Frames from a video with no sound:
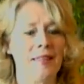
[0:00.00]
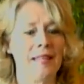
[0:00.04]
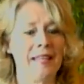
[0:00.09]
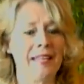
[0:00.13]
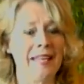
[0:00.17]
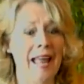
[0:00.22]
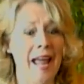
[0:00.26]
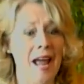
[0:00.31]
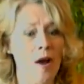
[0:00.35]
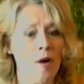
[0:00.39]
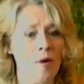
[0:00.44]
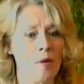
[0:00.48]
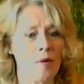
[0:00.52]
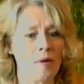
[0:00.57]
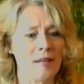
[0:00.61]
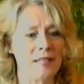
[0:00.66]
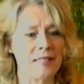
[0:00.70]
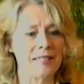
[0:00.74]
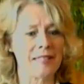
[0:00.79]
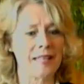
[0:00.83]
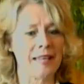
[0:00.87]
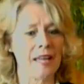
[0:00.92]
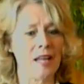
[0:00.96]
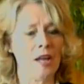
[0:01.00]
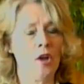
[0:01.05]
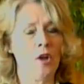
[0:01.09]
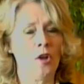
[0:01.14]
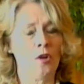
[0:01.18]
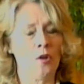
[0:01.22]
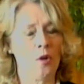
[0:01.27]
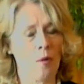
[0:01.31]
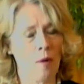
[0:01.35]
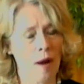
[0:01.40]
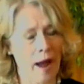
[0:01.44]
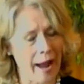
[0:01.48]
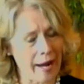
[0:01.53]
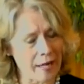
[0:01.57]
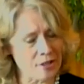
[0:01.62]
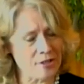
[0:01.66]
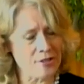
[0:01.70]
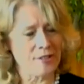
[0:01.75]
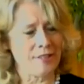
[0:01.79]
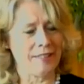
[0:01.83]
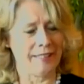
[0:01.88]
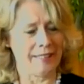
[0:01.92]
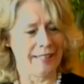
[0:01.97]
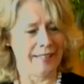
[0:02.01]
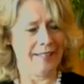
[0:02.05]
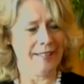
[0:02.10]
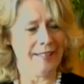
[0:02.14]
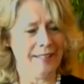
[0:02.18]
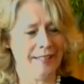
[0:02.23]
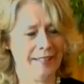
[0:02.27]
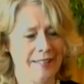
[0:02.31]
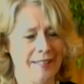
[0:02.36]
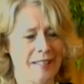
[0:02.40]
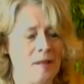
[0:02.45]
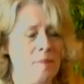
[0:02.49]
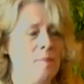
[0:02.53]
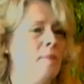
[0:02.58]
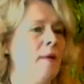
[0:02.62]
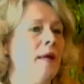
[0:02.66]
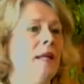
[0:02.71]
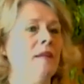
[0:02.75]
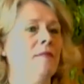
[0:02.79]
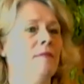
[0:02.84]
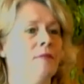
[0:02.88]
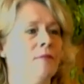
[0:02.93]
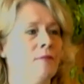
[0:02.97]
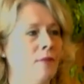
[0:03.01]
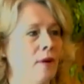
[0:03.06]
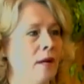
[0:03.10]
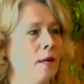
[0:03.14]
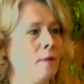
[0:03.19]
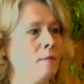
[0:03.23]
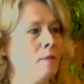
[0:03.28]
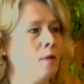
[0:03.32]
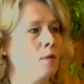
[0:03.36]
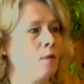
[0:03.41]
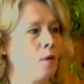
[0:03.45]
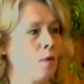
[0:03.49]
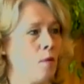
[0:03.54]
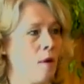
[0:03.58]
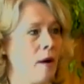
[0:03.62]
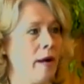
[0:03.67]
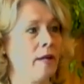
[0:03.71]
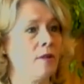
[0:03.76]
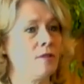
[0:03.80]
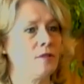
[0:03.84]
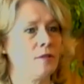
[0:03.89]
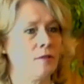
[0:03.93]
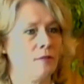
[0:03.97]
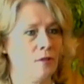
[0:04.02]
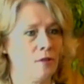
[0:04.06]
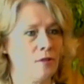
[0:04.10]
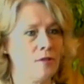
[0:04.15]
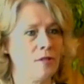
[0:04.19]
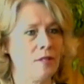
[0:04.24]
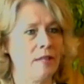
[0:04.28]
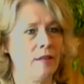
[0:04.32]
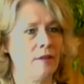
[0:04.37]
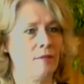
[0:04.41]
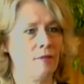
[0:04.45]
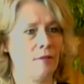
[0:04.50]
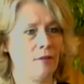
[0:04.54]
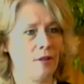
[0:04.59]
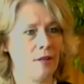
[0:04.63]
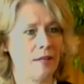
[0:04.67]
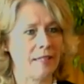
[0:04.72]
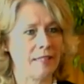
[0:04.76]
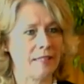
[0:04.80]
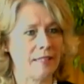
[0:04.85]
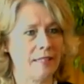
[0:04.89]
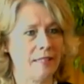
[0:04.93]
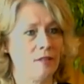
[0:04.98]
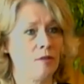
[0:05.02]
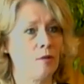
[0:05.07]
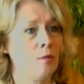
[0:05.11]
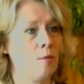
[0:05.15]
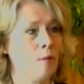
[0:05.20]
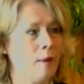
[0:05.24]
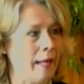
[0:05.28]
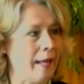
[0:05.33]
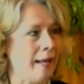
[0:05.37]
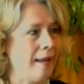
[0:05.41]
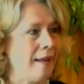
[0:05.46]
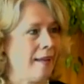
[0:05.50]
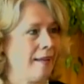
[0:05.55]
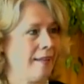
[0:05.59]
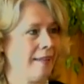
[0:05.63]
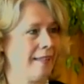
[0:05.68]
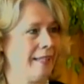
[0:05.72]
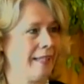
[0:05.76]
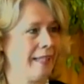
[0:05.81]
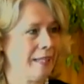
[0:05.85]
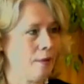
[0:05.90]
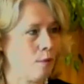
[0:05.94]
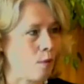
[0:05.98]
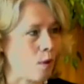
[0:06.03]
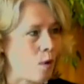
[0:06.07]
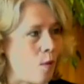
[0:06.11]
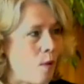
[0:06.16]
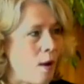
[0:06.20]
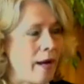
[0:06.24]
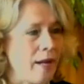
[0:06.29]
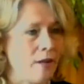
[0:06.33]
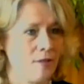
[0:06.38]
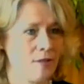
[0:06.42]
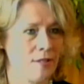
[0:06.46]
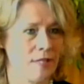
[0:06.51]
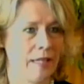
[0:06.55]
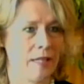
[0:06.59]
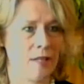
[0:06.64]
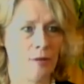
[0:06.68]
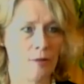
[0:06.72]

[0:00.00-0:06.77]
now it's like, no, actually, the competitive environment requires diversity of thought to win. It, it requires that.